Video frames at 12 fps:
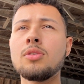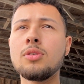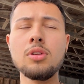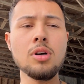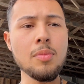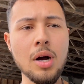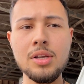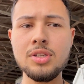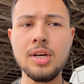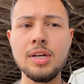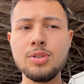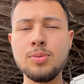Do a little
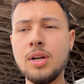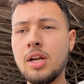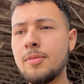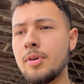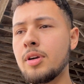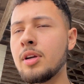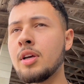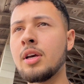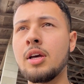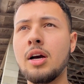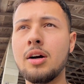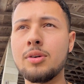montage or whatever
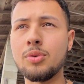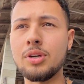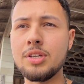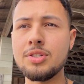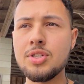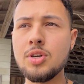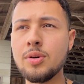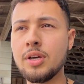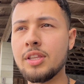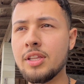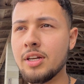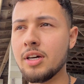on what he's doing,
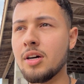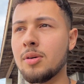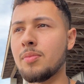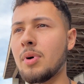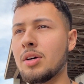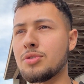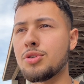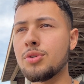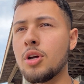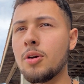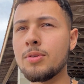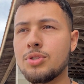and then I'll
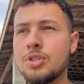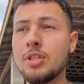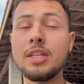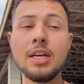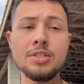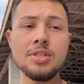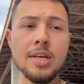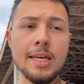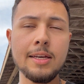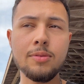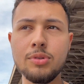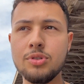shoot over to the next
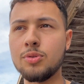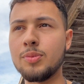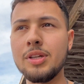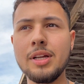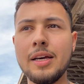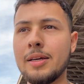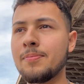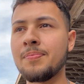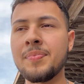day, which will be like